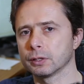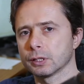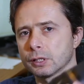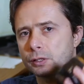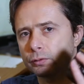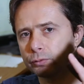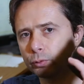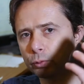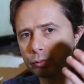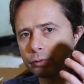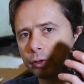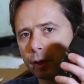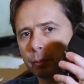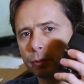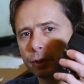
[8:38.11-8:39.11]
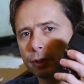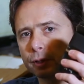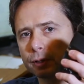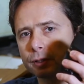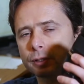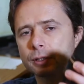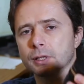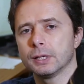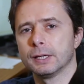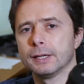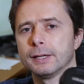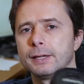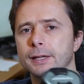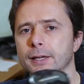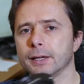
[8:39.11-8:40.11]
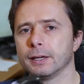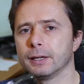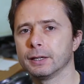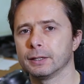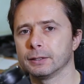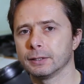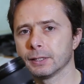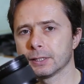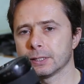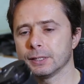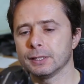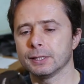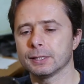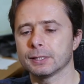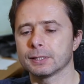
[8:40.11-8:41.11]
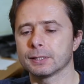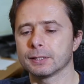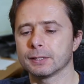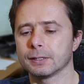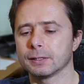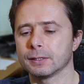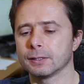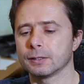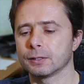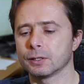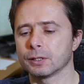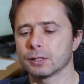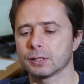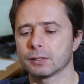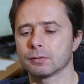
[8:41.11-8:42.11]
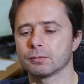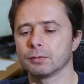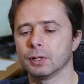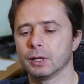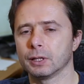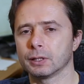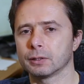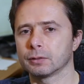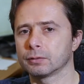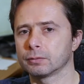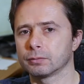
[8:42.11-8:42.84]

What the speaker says: This is a full frame lens, and this lens, it just like